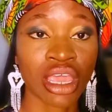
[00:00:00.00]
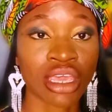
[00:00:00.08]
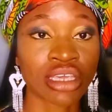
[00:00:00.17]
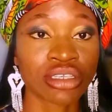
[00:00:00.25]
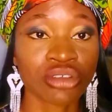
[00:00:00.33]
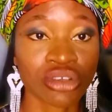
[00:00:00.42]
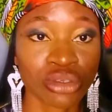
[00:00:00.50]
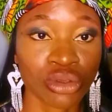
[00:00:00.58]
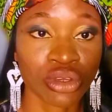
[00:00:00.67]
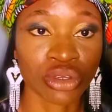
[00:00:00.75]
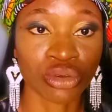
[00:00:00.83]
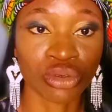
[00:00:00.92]
it's also
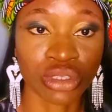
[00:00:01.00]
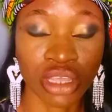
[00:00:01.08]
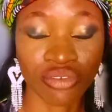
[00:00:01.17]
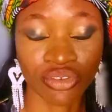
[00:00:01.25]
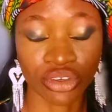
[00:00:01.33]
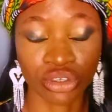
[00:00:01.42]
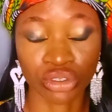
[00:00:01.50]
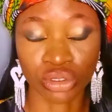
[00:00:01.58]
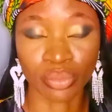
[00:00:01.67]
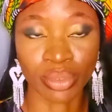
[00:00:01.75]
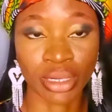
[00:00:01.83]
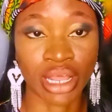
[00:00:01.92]
a good thing for you to
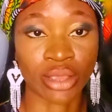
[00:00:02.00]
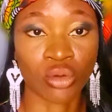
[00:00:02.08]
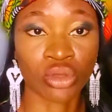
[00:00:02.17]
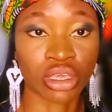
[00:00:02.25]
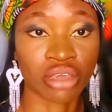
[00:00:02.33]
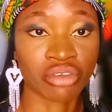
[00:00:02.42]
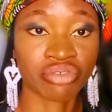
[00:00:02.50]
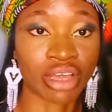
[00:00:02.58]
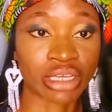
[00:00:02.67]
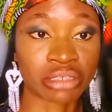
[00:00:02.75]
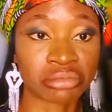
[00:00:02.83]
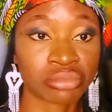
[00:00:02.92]
be like, okay,
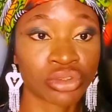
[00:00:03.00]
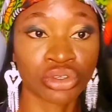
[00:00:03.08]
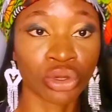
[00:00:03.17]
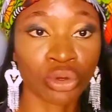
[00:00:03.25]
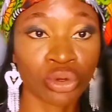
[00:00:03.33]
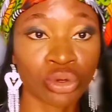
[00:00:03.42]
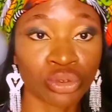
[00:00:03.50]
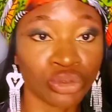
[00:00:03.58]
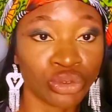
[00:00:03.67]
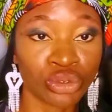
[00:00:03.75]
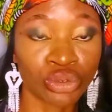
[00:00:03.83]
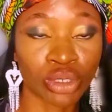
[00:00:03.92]
fine, you're cool,
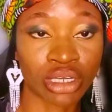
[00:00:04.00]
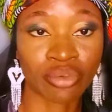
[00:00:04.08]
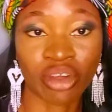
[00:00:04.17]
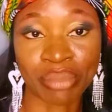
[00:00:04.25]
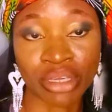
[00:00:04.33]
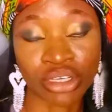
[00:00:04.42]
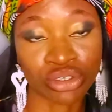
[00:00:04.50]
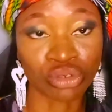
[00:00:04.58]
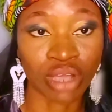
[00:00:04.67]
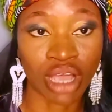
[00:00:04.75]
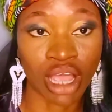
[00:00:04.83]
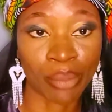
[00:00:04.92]
do whatever makes you
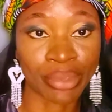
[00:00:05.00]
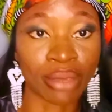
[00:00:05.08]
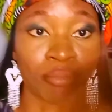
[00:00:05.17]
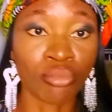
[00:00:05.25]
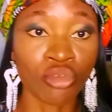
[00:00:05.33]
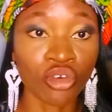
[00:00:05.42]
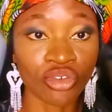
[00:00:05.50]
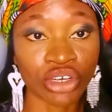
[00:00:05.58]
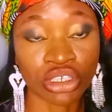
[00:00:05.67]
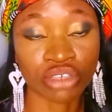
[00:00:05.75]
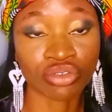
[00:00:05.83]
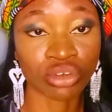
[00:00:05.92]
happy, move
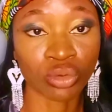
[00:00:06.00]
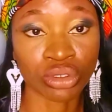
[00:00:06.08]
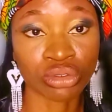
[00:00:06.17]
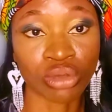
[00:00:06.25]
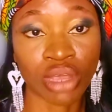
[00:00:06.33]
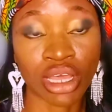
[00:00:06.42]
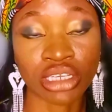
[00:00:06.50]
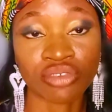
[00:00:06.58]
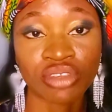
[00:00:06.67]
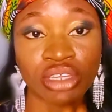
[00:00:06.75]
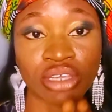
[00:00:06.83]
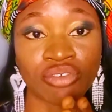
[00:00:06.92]
on if you want to. And
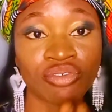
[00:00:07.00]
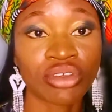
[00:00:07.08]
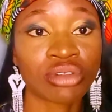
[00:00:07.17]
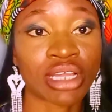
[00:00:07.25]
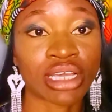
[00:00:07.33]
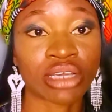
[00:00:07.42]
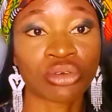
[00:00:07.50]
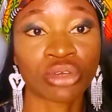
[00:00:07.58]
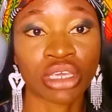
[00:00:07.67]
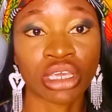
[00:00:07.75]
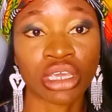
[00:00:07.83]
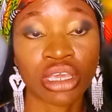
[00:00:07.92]
if they feel like,
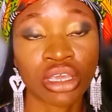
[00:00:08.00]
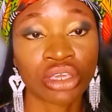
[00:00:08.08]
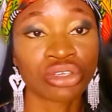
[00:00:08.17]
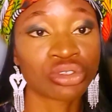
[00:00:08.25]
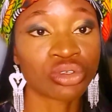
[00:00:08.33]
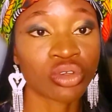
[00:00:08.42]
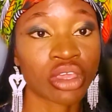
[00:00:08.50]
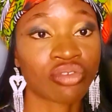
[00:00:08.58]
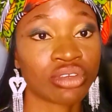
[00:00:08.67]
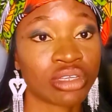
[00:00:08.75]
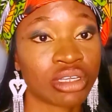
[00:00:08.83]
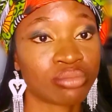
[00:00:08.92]
okay, it's okay
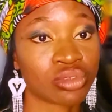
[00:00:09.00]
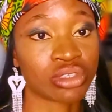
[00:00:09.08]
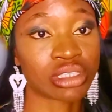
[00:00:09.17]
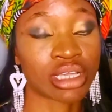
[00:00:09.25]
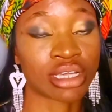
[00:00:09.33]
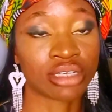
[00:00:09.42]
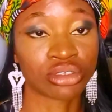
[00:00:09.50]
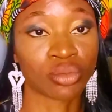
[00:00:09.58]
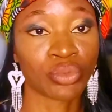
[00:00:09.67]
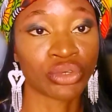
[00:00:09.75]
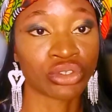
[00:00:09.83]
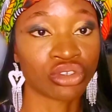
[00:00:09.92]
for them to stay and
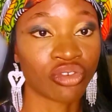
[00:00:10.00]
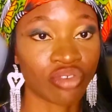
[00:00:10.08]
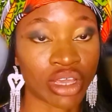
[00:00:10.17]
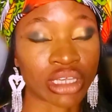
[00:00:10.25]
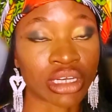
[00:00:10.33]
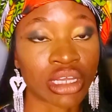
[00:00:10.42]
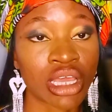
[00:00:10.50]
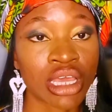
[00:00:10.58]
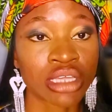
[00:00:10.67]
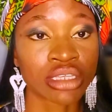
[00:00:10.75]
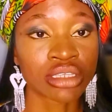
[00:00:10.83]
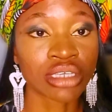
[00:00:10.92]
support you, fine.
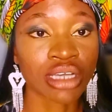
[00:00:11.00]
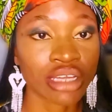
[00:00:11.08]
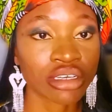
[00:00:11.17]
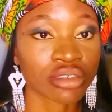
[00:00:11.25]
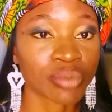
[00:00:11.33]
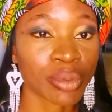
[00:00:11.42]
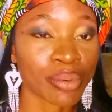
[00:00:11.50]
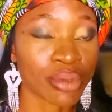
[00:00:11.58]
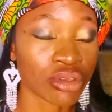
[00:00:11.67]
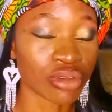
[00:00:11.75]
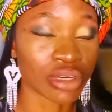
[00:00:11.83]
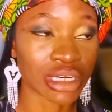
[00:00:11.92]
The kind of people
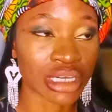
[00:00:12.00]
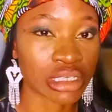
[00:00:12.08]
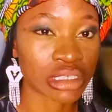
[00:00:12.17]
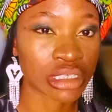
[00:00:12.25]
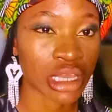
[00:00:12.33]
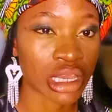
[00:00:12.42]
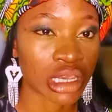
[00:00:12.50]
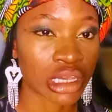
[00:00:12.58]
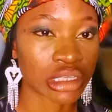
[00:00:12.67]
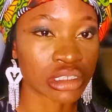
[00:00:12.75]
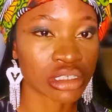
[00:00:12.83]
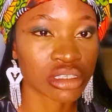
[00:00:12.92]
you need
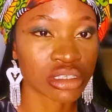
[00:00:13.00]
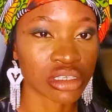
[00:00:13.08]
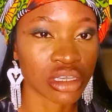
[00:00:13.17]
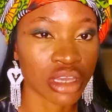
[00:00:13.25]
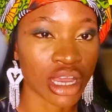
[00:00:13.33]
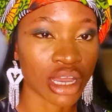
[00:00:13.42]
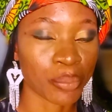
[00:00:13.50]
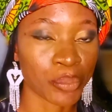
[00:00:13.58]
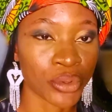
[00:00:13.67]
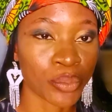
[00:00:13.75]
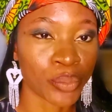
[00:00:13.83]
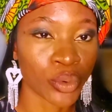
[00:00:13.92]
this year are
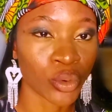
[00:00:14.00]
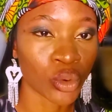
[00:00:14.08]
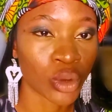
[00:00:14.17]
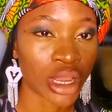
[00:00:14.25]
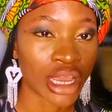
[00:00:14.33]
people